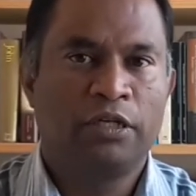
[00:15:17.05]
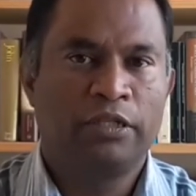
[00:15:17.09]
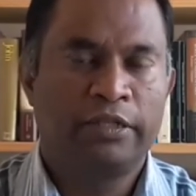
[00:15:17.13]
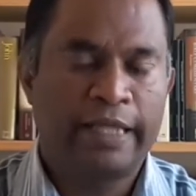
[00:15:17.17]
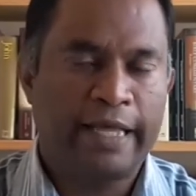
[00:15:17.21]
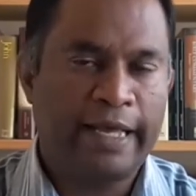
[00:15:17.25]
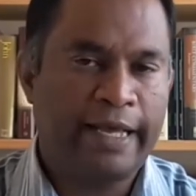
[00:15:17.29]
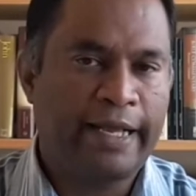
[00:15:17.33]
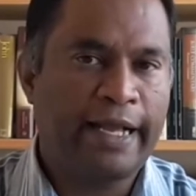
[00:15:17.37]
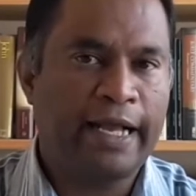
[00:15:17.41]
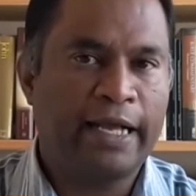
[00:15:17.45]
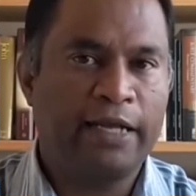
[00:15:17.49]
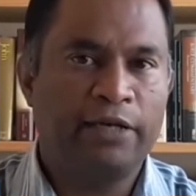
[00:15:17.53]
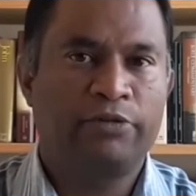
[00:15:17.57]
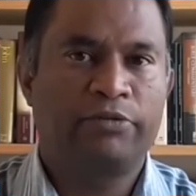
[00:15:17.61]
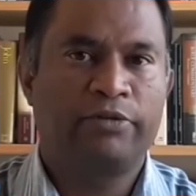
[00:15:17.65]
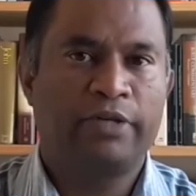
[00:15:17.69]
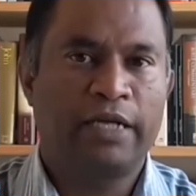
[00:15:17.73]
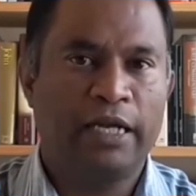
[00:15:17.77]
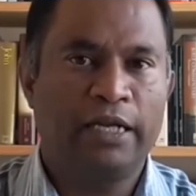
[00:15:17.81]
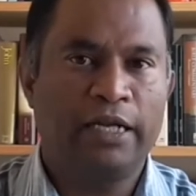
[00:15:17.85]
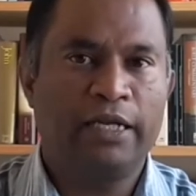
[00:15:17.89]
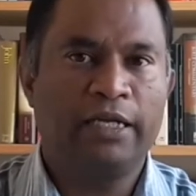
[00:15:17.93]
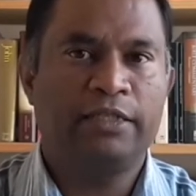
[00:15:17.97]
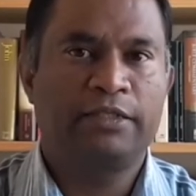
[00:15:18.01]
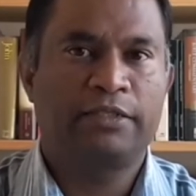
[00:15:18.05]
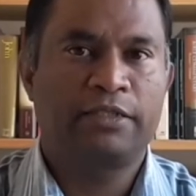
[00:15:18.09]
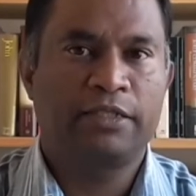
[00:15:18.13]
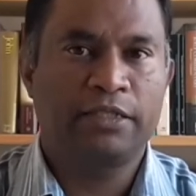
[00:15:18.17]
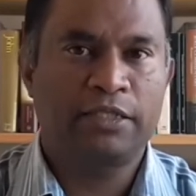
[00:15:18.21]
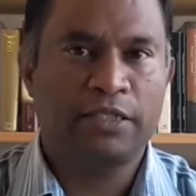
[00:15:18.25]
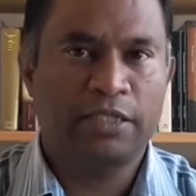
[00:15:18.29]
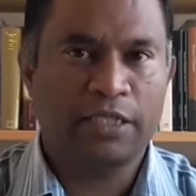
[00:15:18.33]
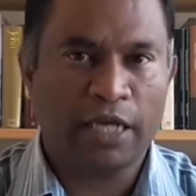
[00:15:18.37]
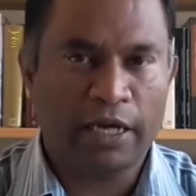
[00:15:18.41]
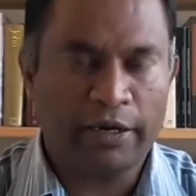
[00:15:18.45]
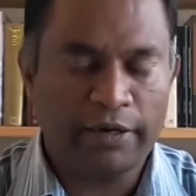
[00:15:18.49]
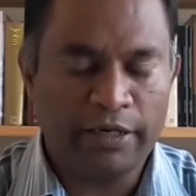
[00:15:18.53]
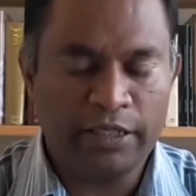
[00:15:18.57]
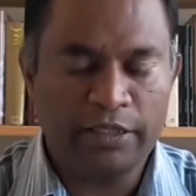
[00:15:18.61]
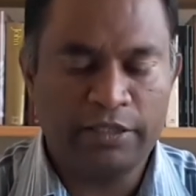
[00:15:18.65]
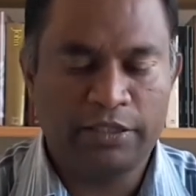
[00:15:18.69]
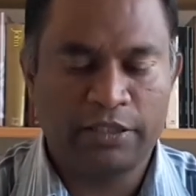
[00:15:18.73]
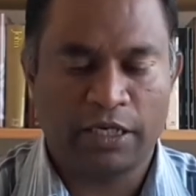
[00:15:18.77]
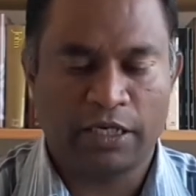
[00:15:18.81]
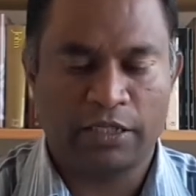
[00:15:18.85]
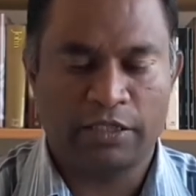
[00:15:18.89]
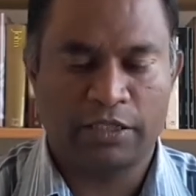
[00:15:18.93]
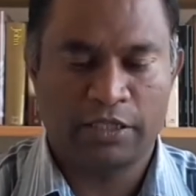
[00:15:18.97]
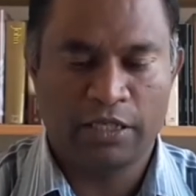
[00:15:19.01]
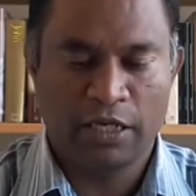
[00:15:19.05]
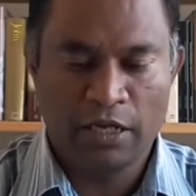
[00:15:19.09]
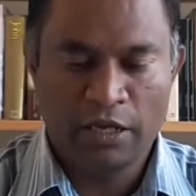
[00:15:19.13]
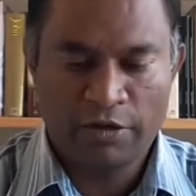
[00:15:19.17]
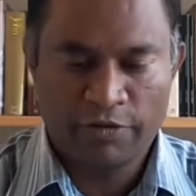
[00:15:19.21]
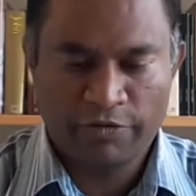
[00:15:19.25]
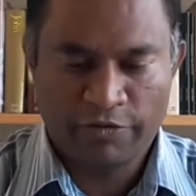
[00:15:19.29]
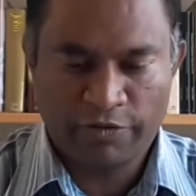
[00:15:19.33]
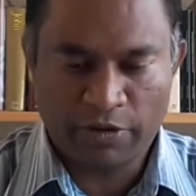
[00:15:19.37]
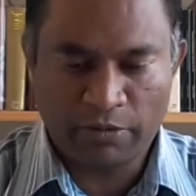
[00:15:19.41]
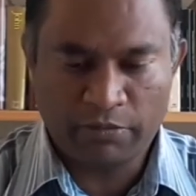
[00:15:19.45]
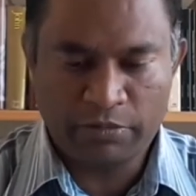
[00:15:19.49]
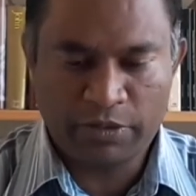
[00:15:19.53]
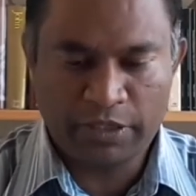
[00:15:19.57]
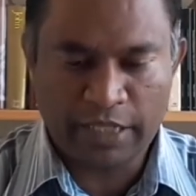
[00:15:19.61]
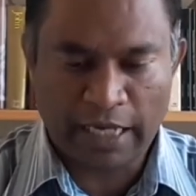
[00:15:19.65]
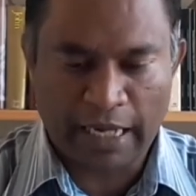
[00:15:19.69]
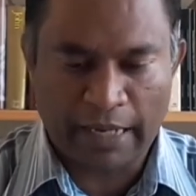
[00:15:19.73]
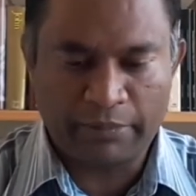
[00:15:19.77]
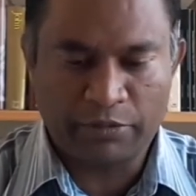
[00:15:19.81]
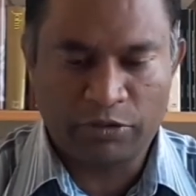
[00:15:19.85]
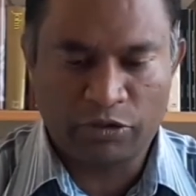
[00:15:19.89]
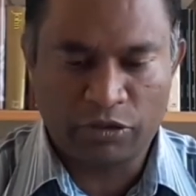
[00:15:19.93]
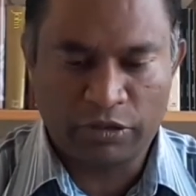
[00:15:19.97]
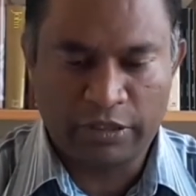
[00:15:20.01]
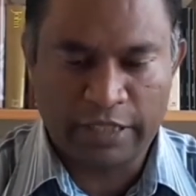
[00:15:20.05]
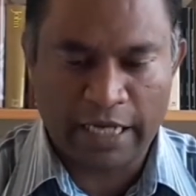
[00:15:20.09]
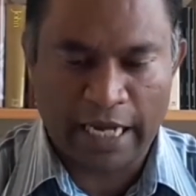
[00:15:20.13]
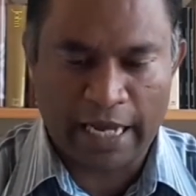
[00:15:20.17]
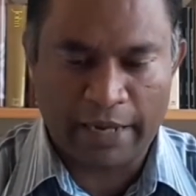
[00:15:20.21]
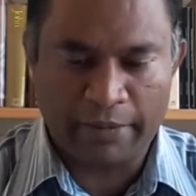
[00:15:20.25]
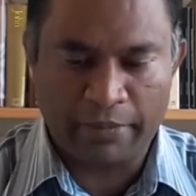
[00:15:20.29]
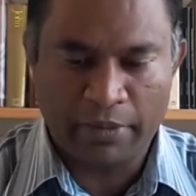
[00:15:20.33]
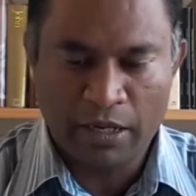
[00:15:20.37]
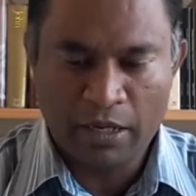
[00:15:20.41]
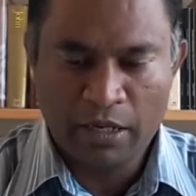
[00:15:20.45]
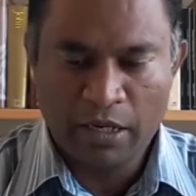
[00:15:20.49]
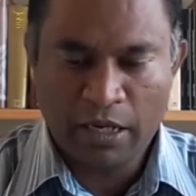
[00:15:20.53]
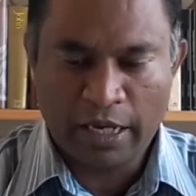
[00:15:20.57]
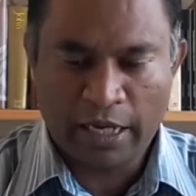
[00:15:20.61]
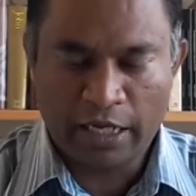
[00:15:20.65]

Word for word: They can really discourage us from time to time.